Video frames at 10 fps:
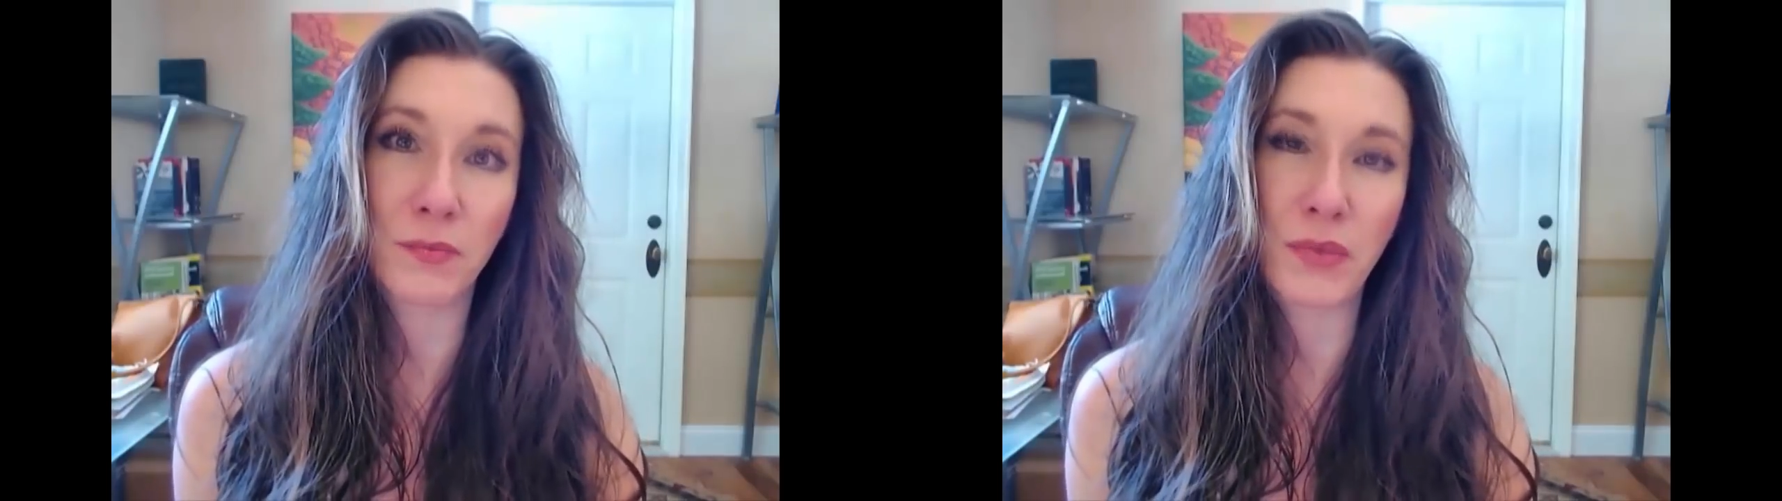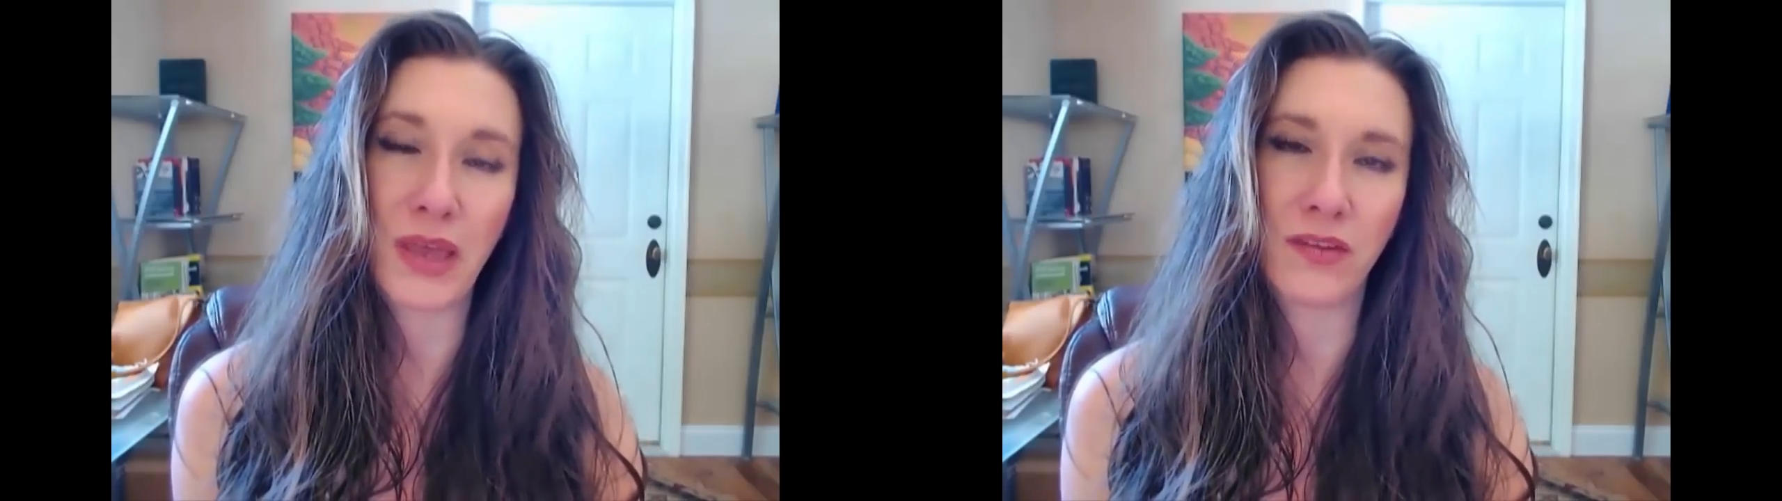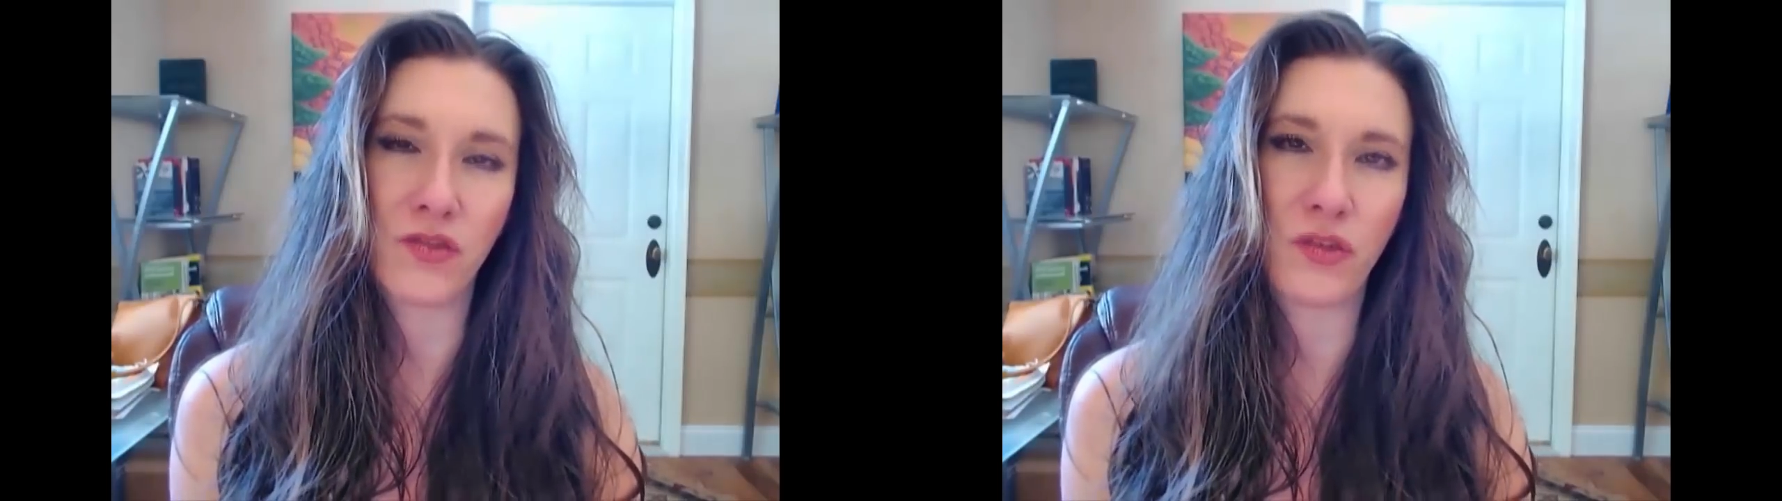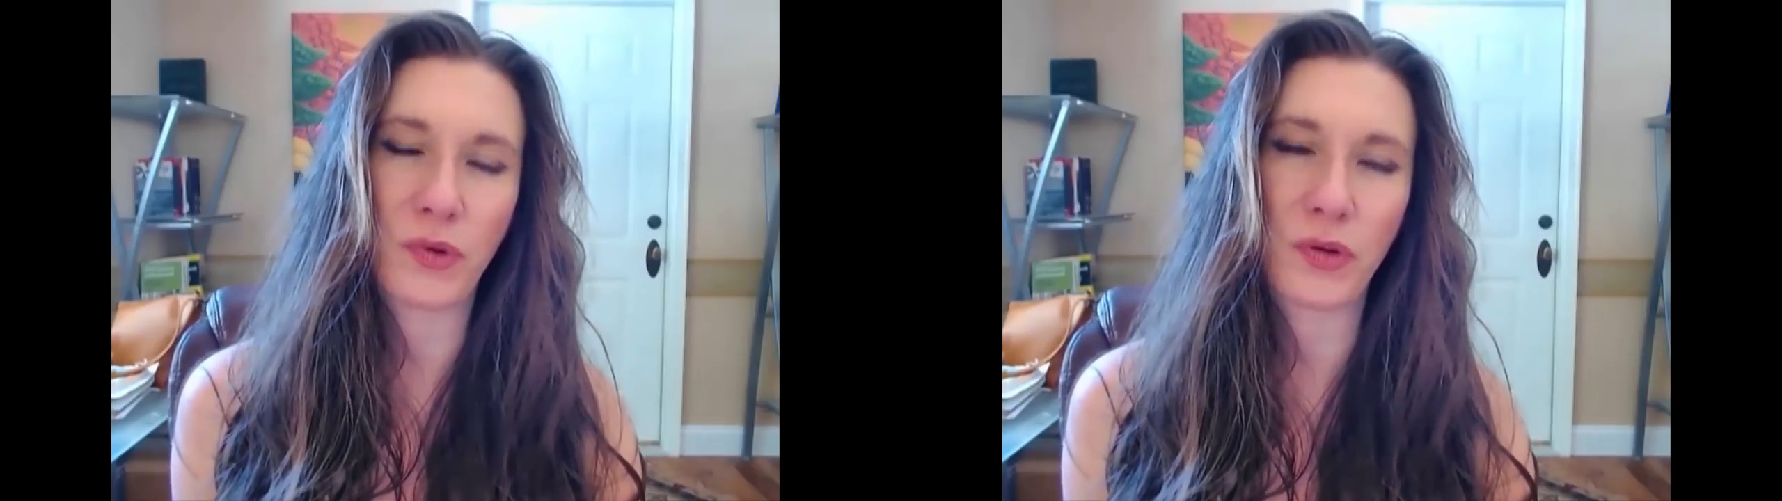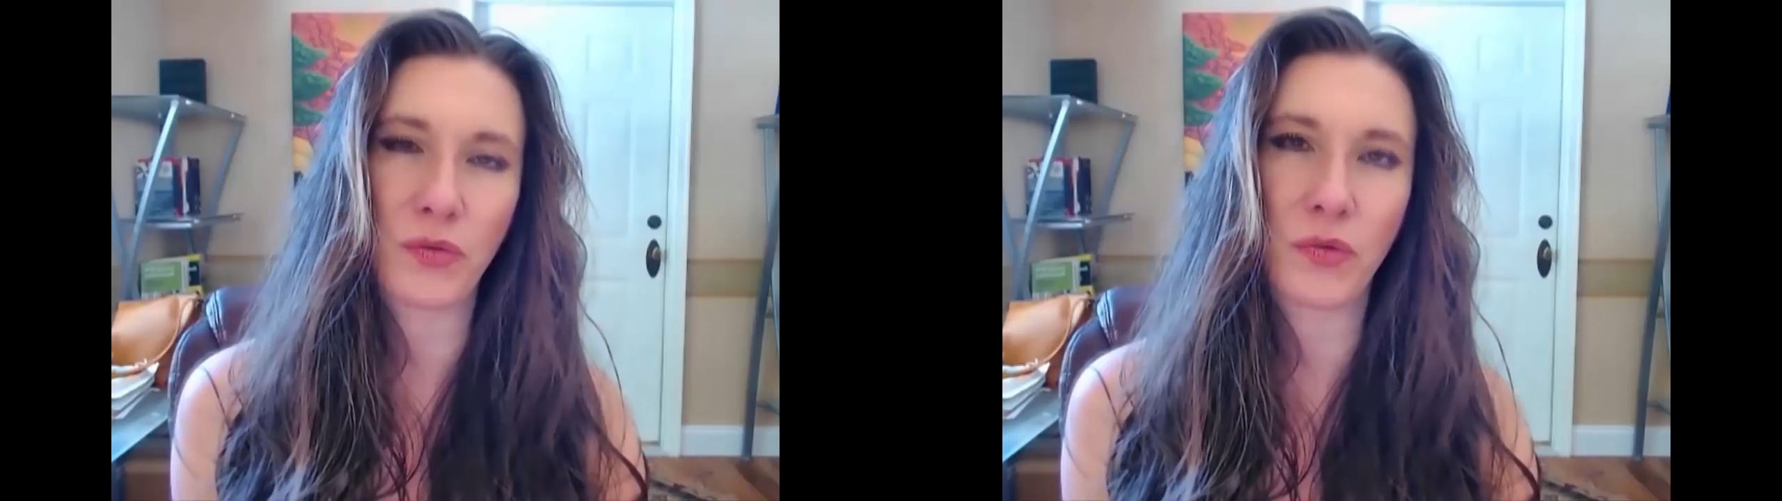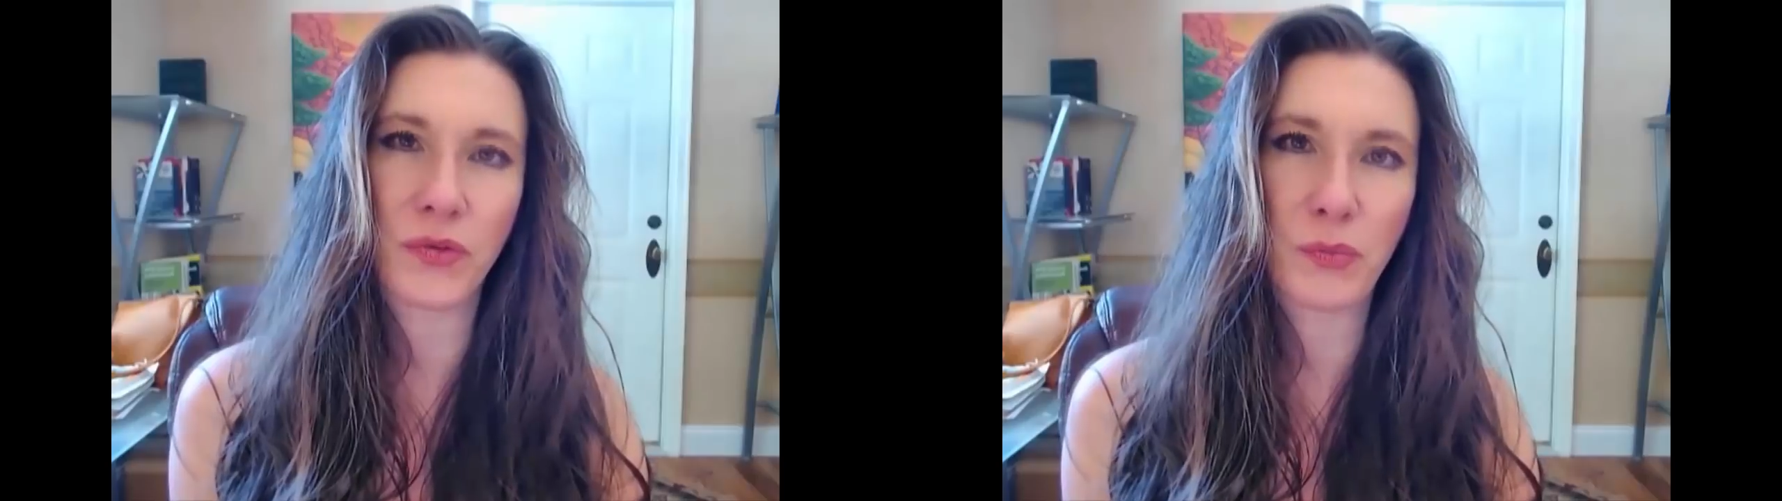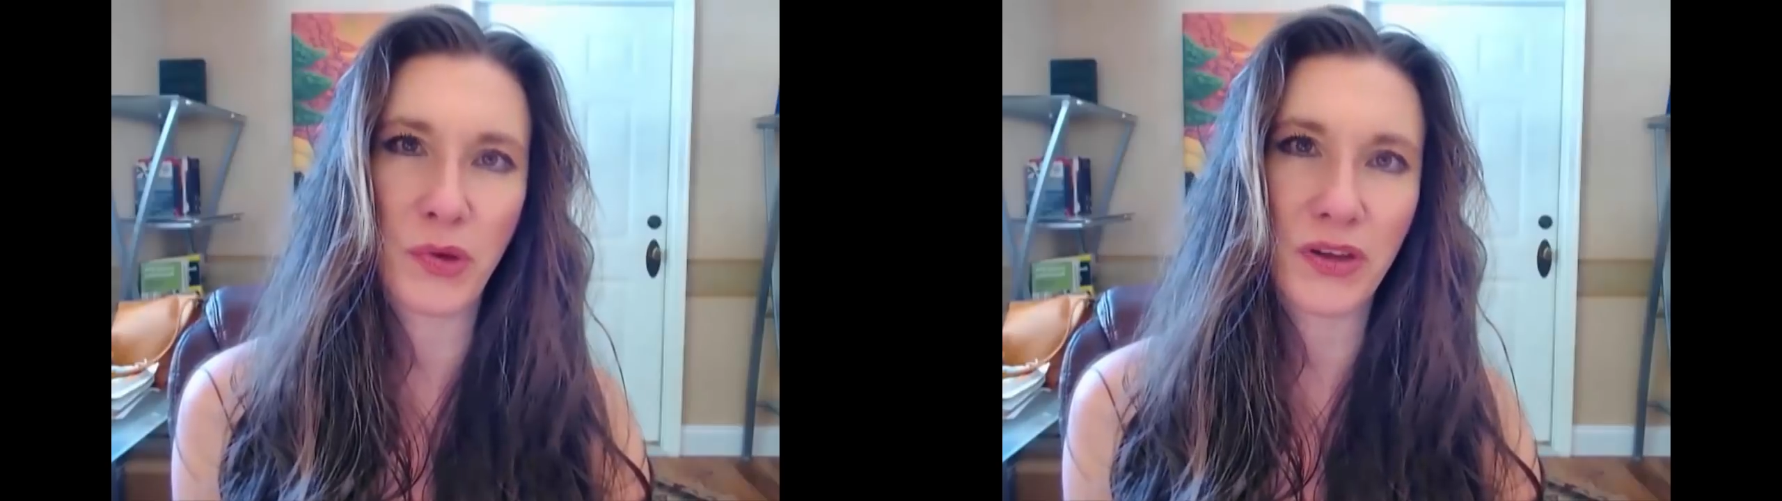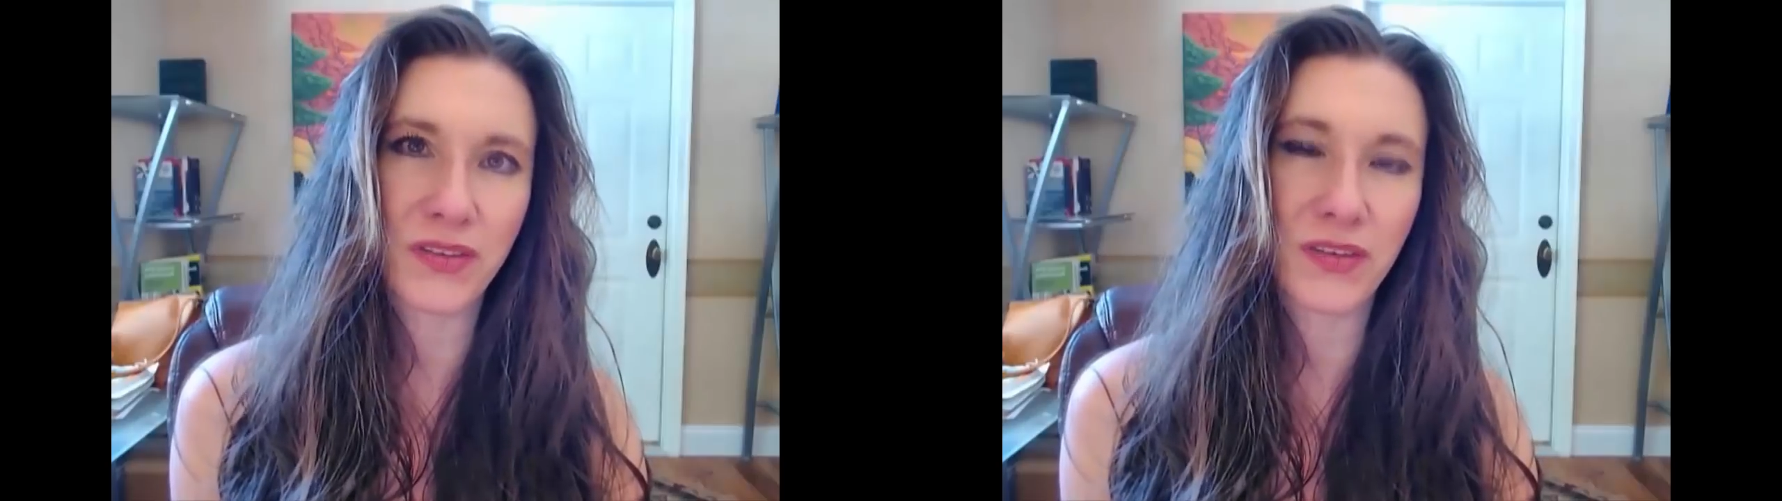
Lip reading: because Jupiter rules books.